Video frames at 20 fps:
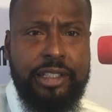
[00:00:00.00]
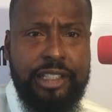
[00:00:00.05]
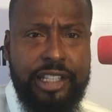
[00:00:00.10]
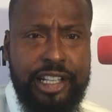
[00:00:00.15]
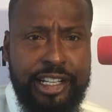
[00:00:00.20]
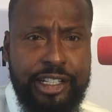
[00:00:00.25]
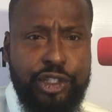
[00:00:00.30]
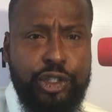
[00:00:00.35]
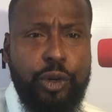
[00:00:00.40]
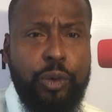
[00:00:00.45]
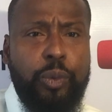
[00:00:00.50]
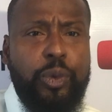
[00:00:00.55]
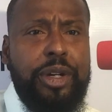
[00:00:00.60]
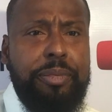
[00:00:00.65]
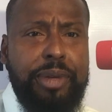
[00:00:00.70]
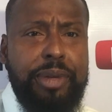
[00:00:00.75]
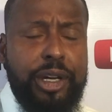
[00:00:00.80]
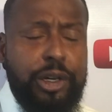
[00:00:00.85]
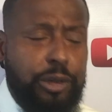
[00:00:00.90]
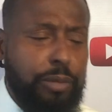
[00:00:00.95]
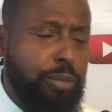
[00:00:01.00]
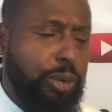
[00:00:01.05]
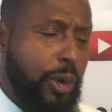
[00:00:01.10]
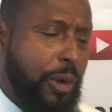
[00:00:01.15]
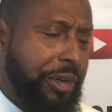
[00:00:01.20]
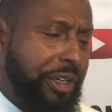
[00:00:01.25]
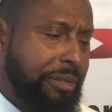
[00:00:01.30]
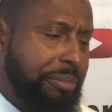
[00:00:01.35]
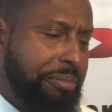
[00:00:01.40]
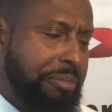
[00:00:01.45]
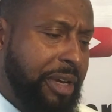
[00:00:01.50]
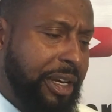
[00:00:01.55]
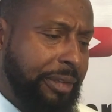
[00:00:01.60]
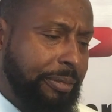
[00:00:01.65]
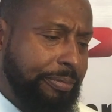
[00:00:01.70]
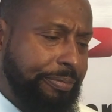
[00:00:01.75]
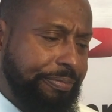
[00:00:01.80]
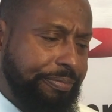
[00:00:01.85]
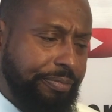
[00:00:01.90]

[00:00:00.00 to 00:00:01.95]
than to rebuild broken men.